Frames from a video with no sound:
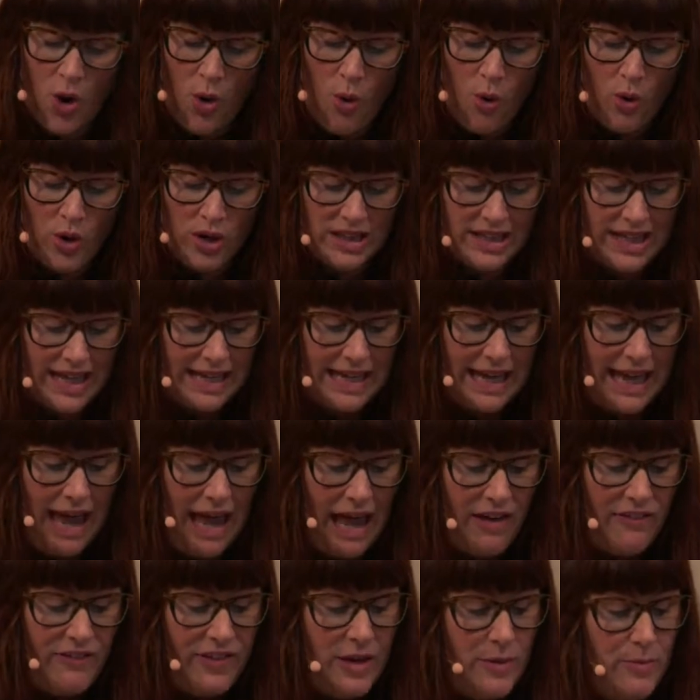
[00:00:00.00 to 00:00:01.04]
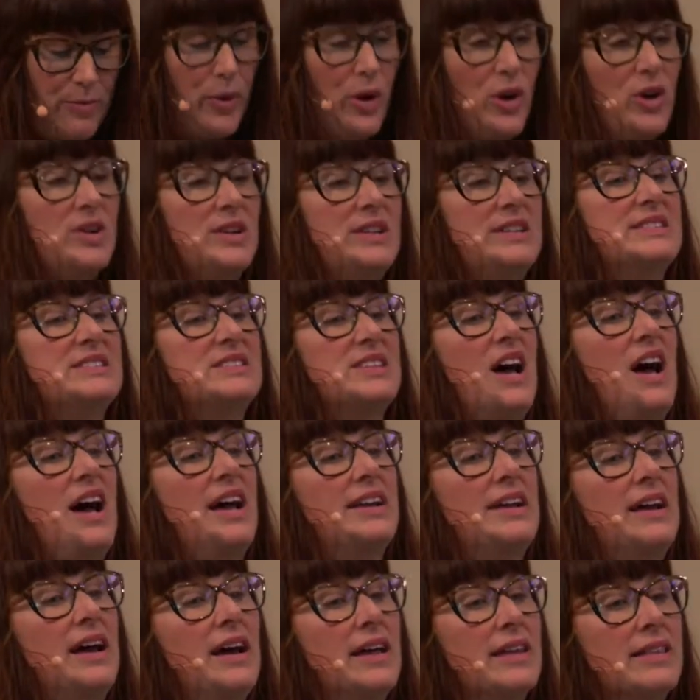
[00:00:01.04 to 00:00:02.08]
or lay heavy burdens
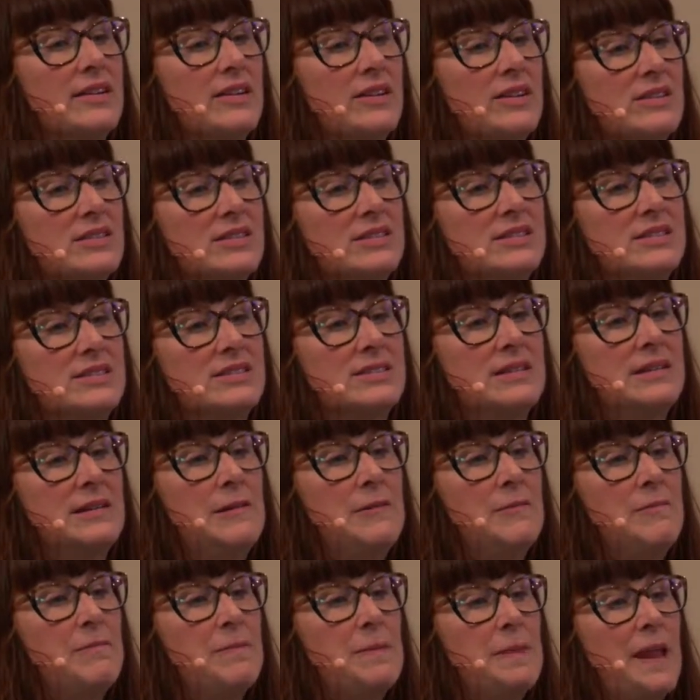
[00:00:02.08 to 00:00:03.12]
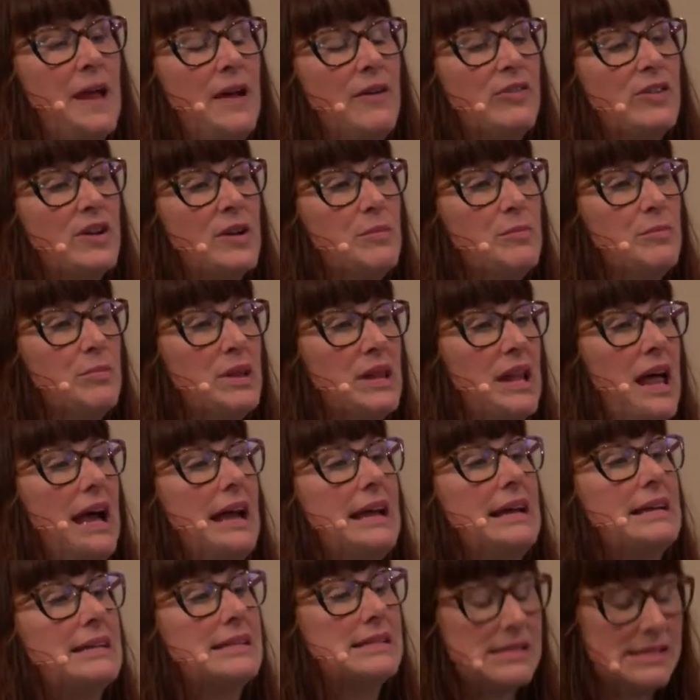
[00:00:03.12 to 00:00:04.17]
on others of
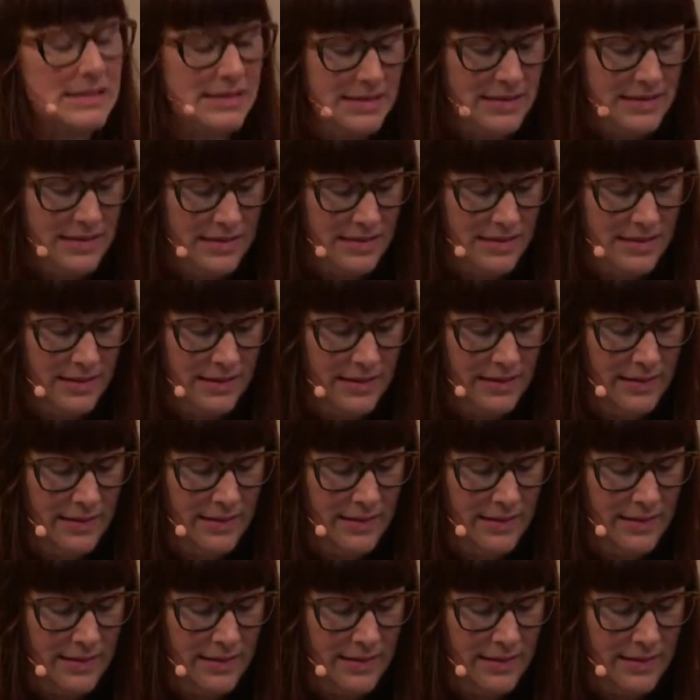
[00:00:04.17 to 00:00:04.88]
compliance